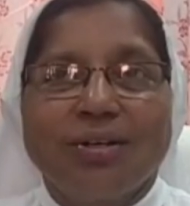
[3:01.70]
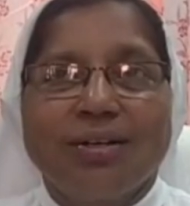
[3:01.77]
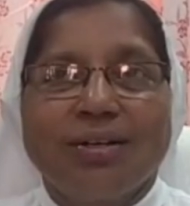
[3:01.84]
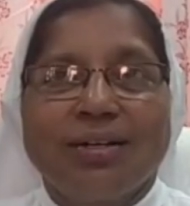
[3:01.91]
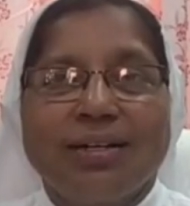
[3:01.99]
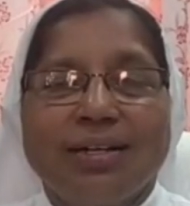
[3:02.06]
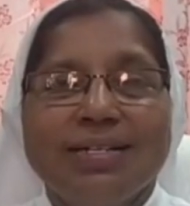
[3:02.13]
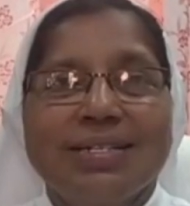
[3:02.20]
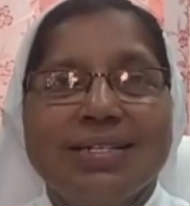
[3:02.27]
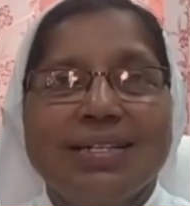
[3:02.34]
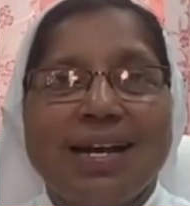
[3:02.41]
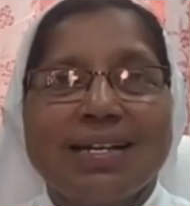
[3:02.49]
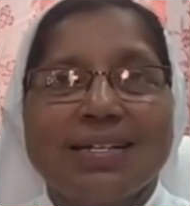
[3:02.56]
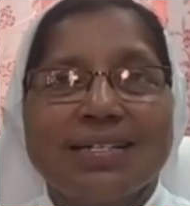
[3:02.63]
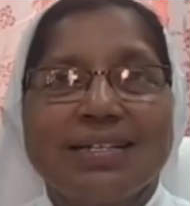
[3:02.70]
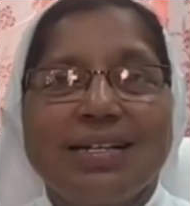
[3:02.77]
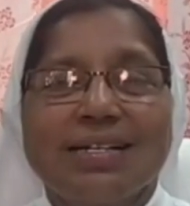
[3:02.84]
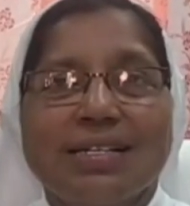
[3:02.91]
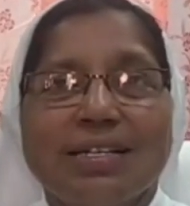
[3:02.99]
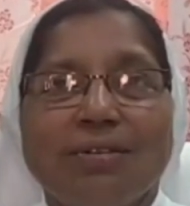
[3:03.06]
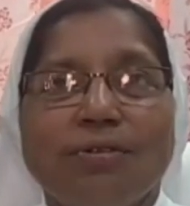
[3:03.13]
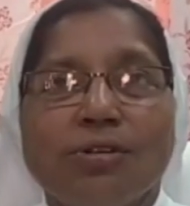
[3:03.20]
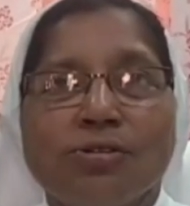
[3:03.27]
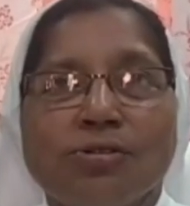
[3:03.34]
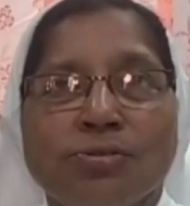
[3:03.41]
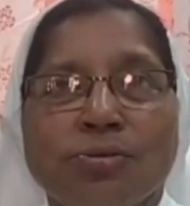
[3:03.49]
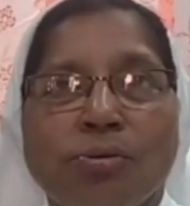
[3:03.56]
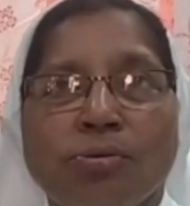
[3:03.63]
uh, International Silver
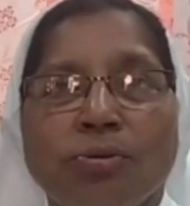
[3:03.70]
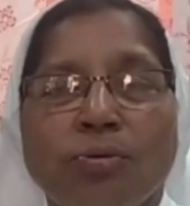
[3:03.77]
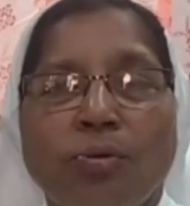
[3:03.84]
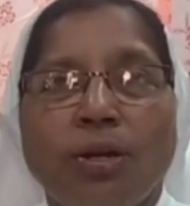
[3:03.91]
Zone